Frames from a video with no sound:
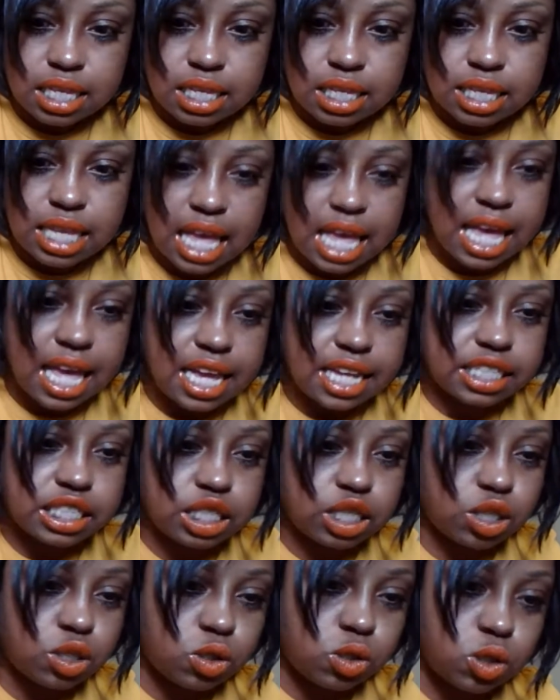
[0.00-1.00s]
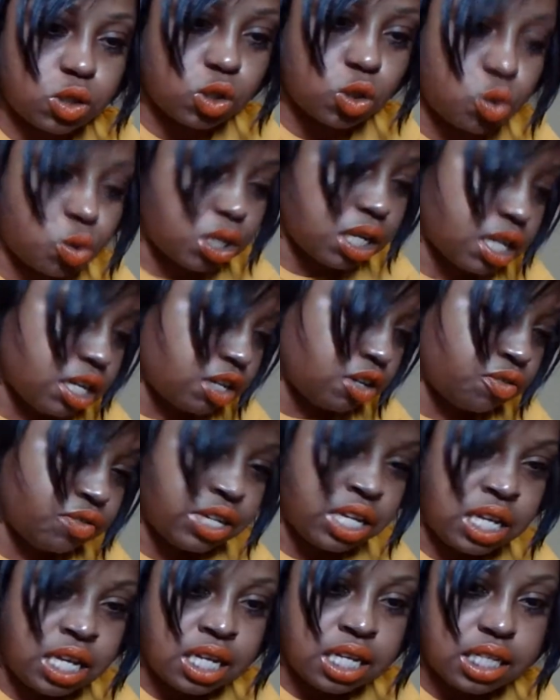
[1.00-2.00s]

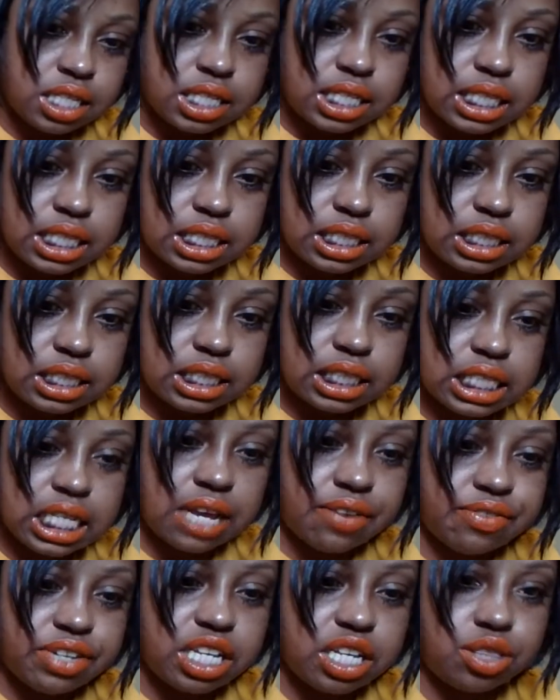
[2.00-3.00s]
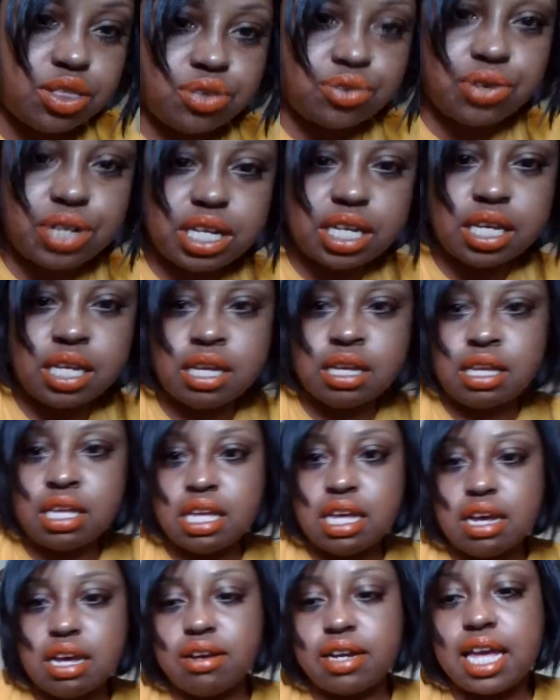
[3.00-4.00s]
1273.
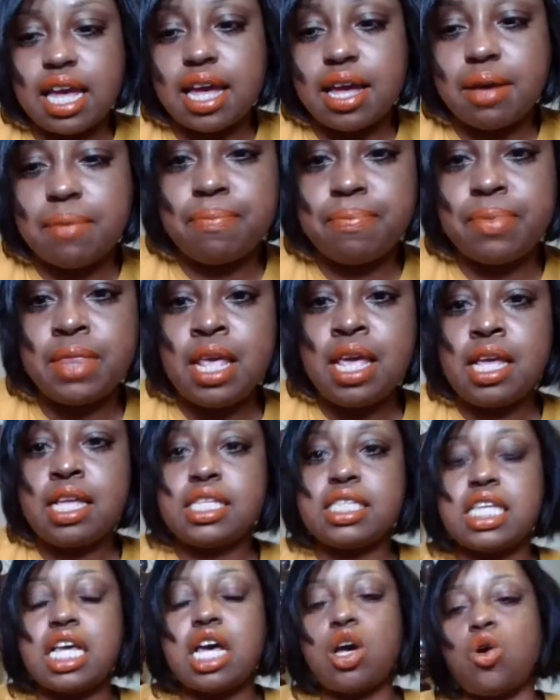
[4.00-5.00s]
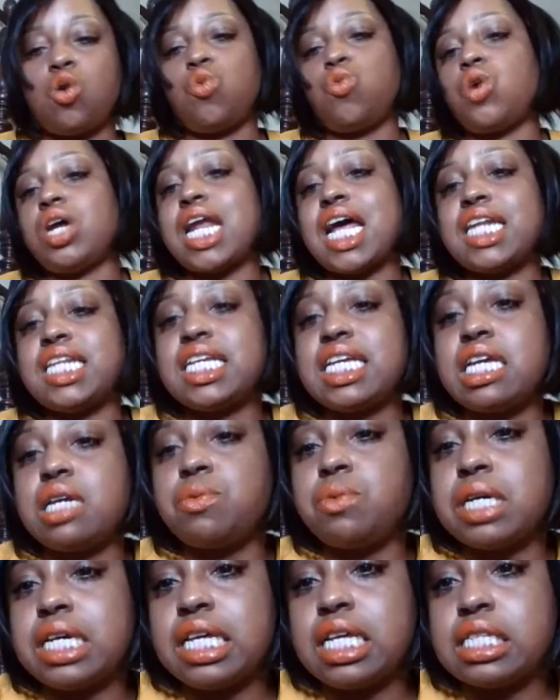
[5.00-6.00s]
Okay. So what I did
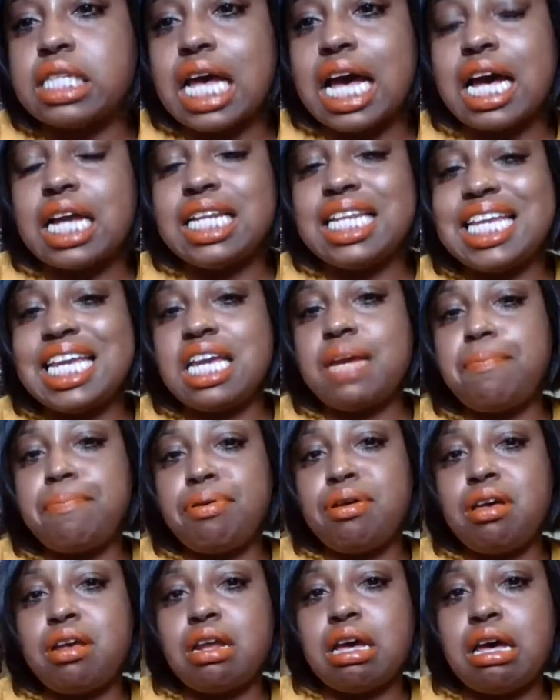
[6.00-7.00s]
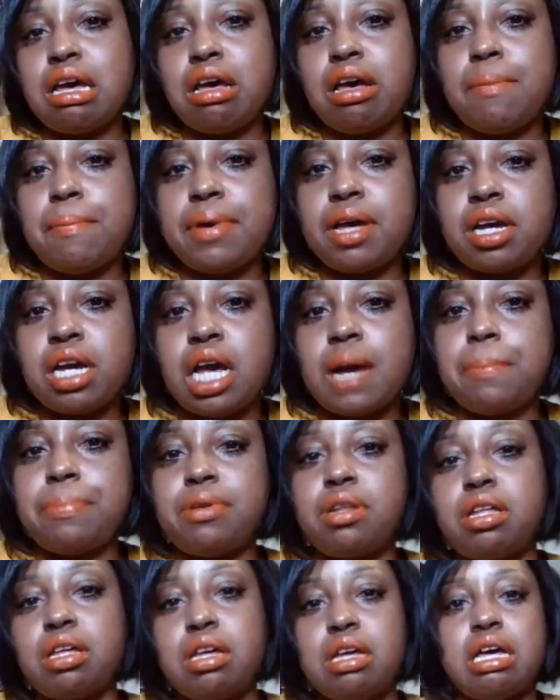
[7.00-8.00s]
was I did put up a
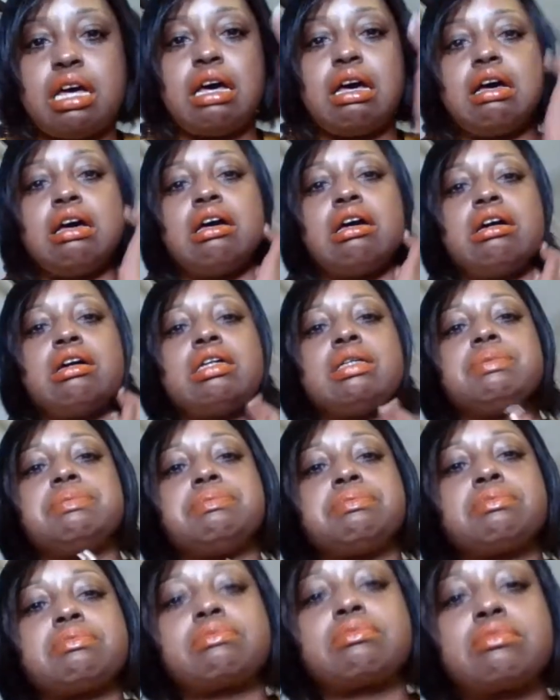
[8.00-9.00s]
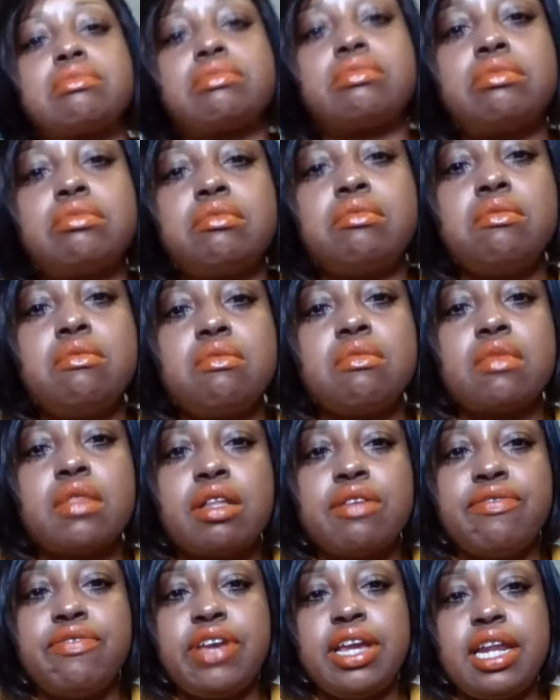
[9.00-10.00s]
couple of
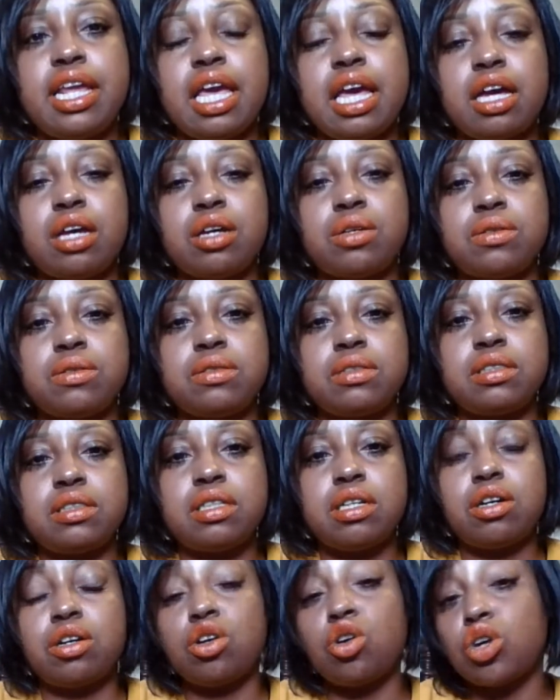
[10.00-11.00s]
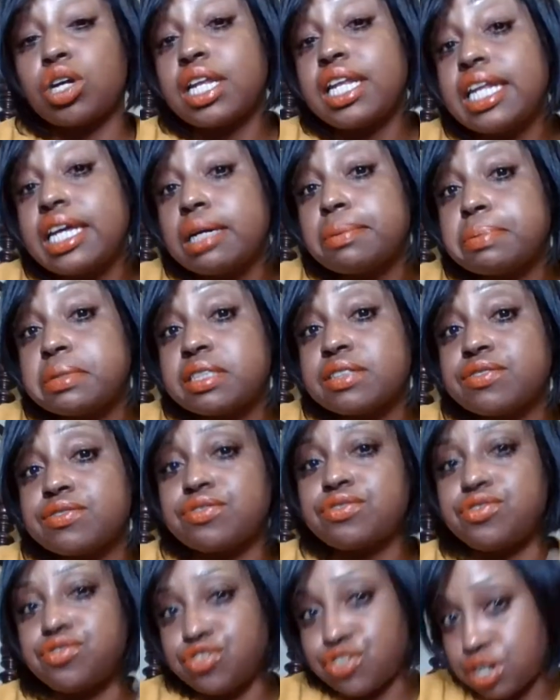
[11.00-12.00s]
videos or clips
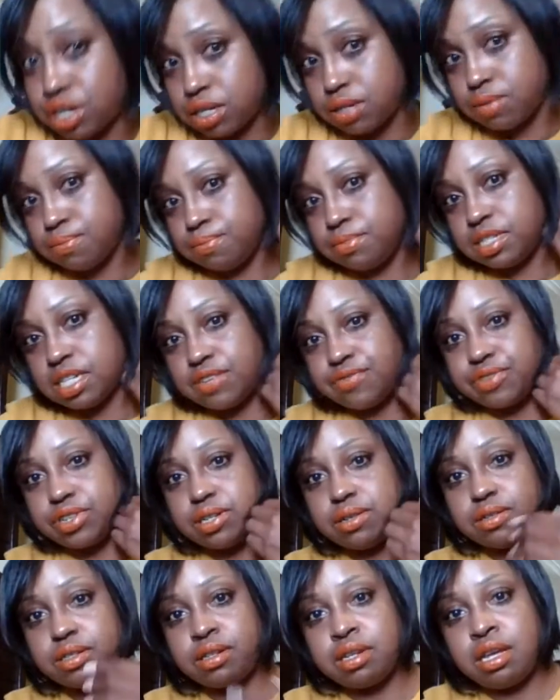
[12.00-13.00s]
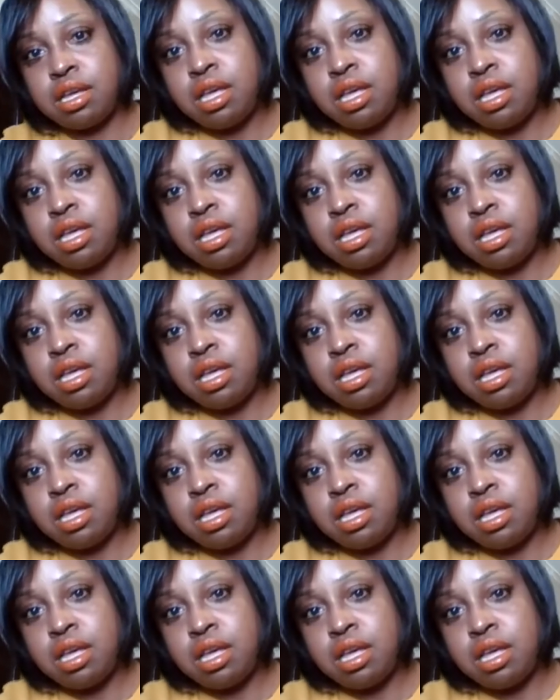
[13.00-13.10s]
from different